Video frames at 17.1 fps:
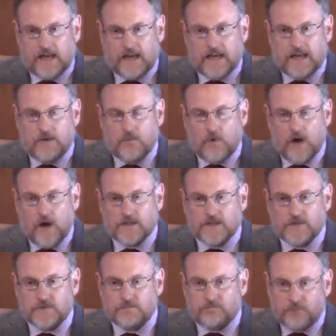And he
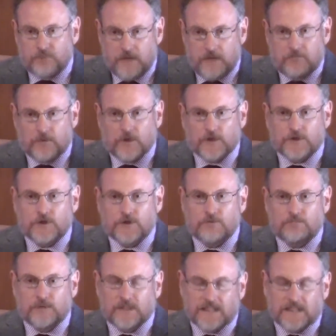wants people
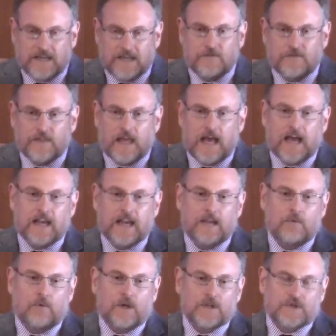to believe that.
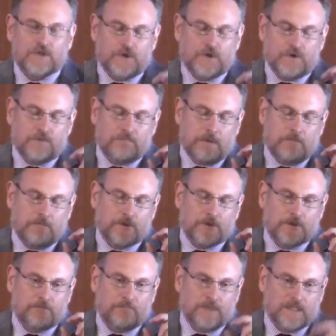He wants
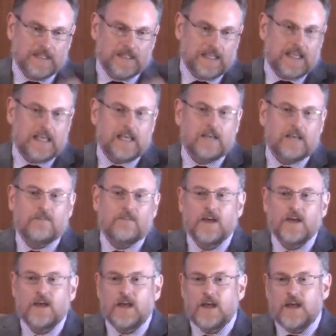people to believe
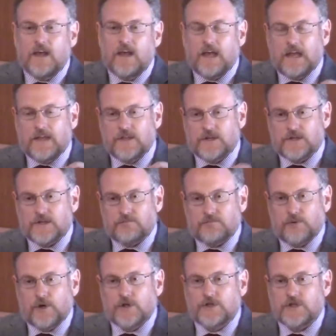in this
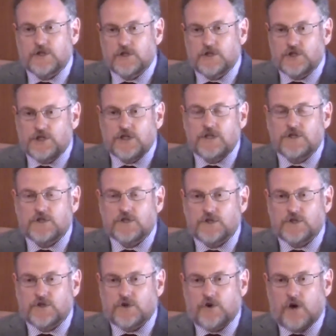person,
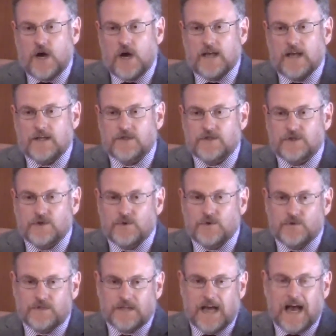Jesus Christ,
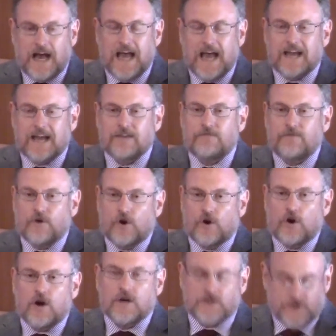who died
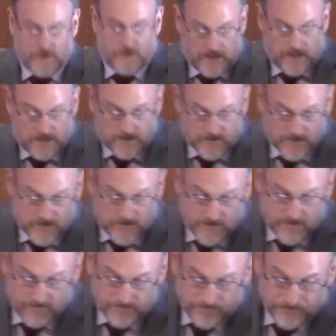for our
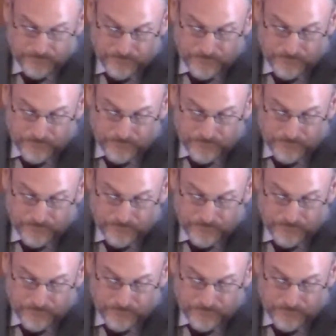sins.